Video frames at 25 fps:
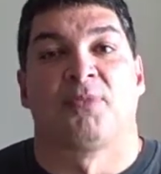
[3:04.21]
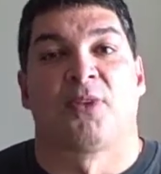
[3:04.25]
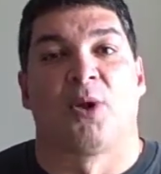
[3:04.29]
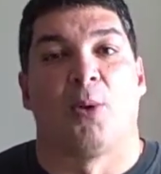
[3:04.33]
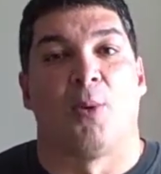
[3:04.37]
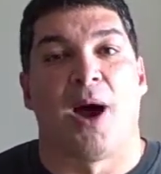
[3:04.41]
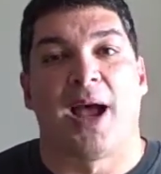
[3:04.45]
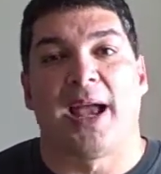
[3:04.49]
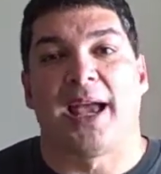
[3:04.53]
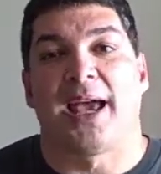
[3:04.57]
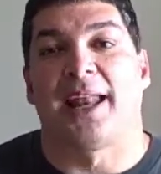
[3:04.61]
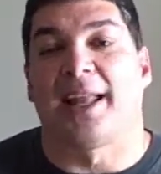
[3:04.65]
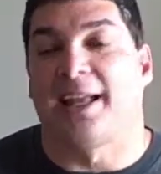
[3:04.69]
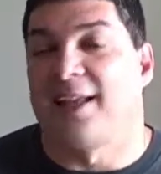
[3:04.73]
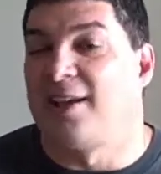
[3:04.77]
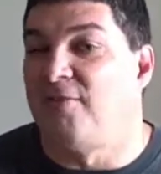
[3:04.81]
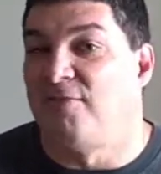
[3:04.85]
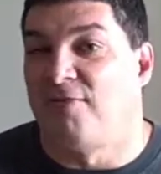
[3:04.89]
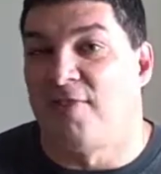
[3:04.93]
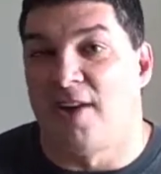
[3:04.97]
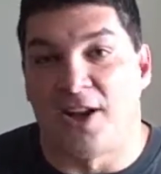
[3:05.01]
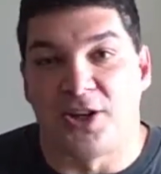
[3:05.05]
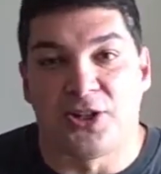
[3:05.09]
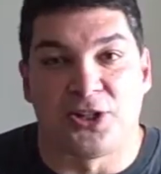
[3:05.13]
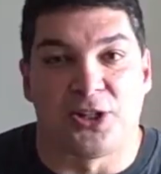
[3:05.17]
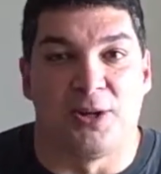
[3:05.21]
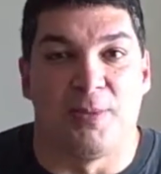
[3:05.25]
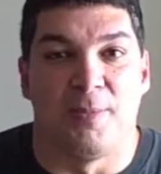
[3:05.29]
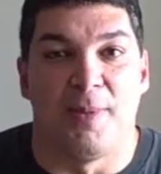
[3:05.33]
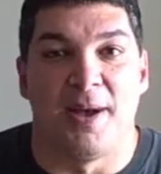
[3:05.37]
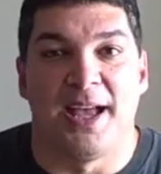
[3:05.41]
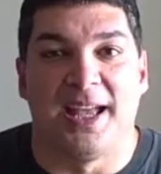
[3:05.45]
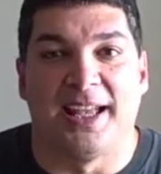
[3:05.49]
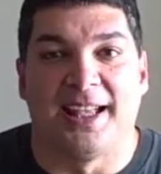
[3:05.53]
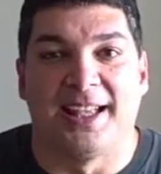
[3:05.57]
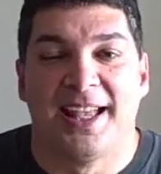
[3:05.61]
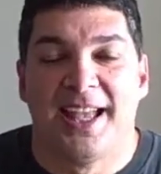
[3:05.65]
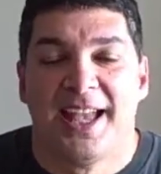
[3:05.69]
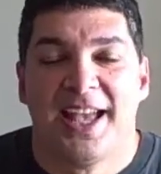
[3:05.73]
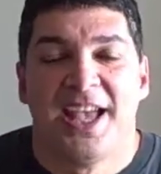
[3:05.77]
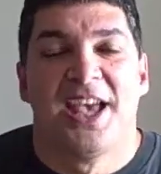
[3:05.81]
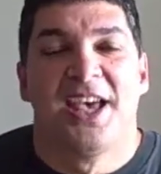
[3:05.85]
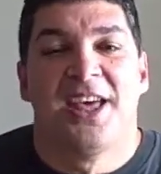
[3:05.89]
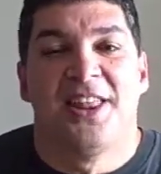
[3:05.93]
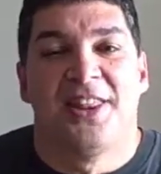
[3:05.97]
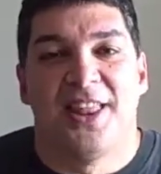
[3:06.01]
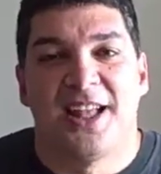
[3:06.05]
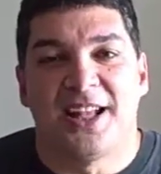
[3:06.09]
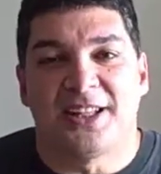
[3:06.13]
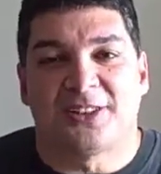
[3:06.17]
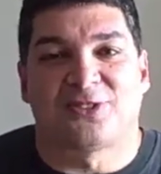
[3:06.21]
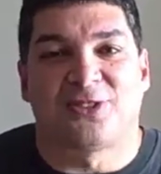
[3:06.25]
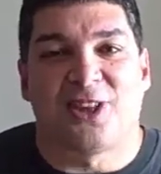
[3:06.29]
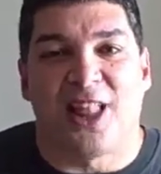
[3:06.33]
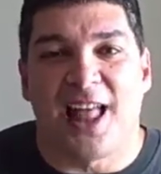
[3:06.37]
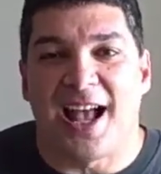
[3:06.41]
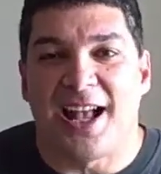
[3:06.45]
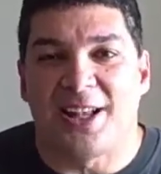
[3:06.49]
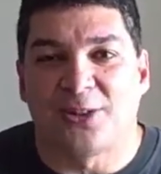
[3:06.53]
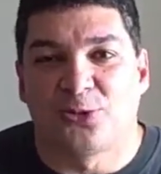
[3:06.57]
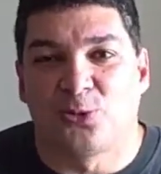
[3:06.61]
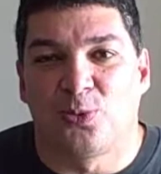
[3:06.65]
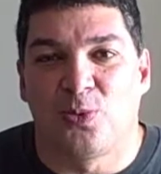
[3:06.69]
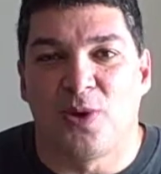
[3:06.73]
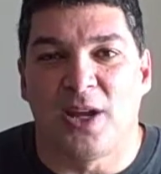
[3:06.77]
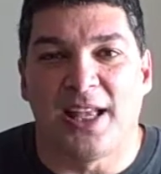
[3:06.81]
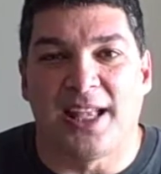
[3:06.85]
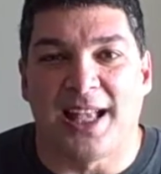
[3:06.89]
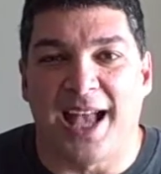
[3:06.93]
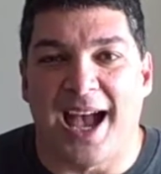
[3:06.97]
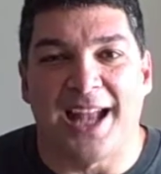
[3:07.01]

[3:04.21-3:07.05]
Well, I got a confession to make. This last week,